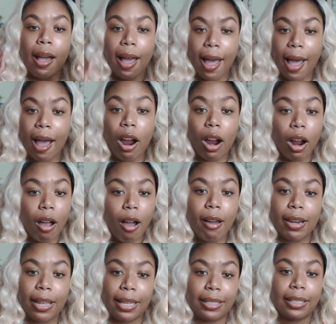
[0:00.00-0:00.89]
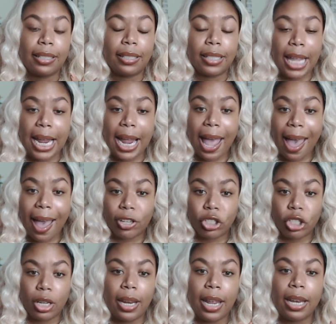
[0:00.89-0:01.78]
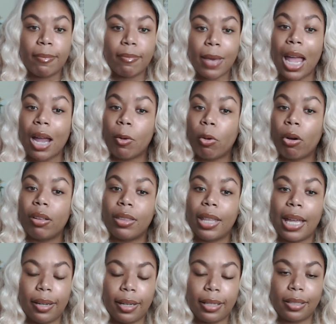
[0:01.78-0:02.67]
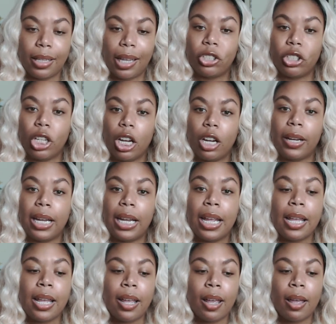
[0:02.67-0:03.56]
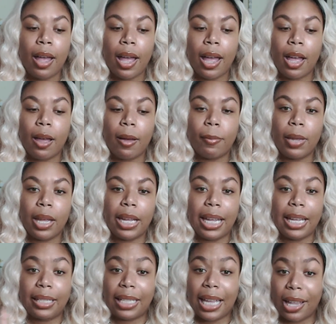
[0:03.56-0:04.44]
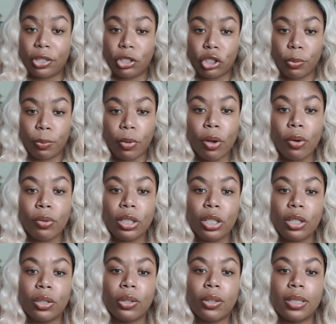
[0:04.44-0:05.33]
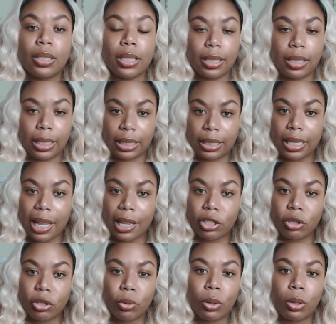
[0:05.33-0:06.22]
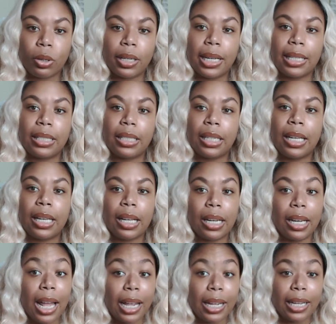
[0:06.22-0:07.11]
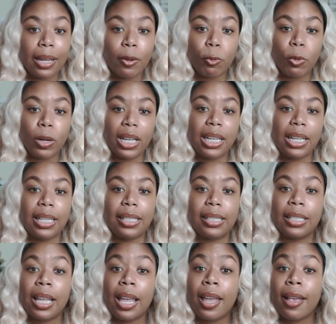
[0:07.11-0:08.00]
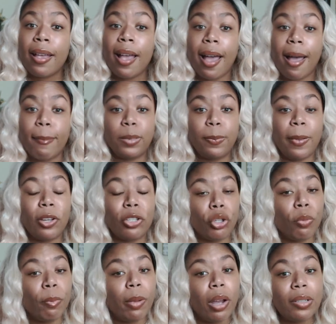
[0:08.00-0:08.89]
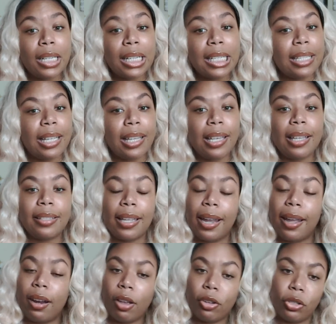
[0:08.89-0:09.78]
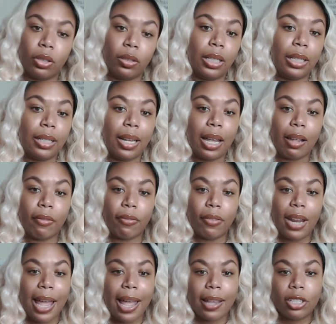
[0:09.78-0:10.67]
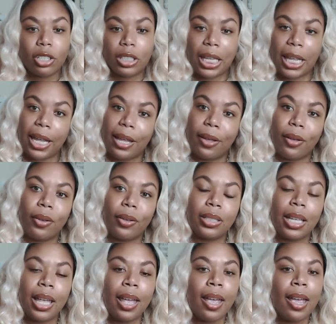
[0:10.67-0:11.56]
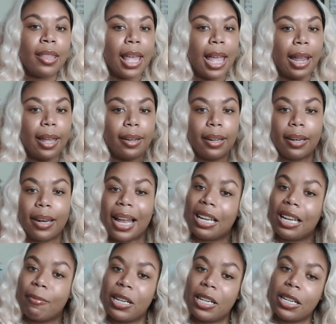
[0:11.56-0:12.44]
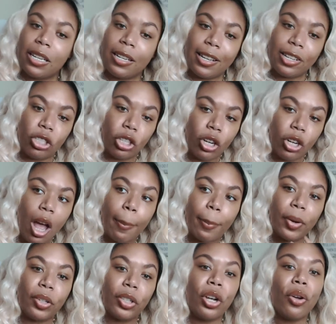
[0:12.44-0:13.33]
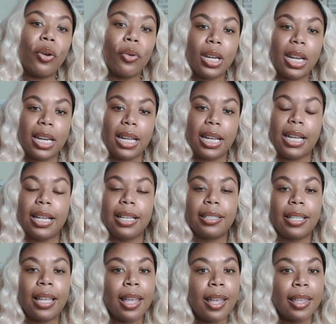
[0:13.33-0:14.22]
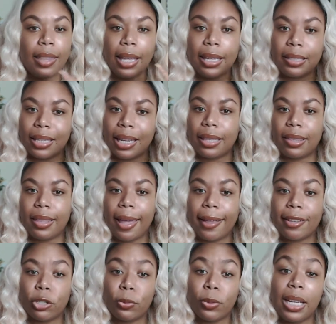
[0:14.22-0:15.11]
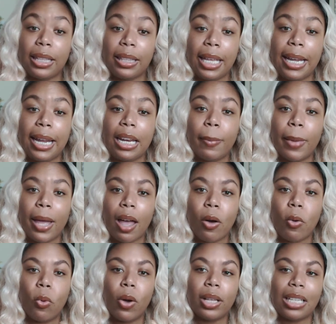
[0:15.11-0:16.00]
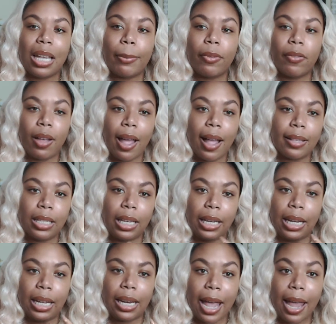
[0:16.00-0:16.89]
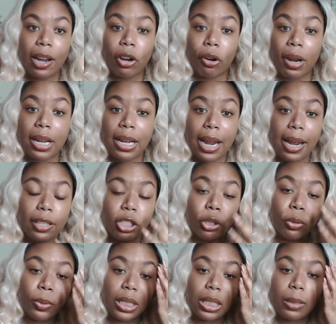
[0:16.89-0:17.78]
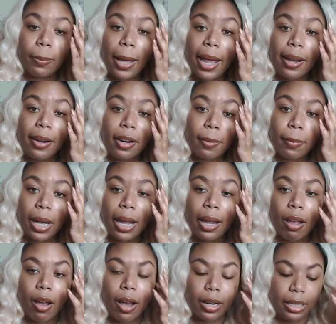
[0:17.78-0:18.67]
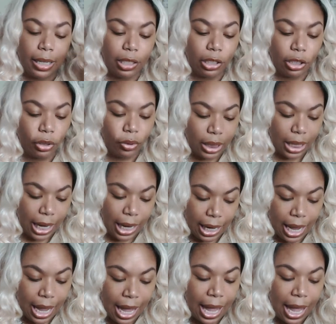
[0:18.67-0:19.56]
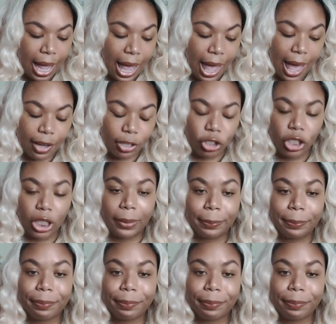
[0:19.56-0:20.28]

audiences to take action. In my world, that looks like sharing, again, testimonials, success stories, client wins, special bonuses. That could also look like flash sales. That could look like limited edition opportunities, things like that. So really thinking about what type of content can I create to inspire my audience to take action.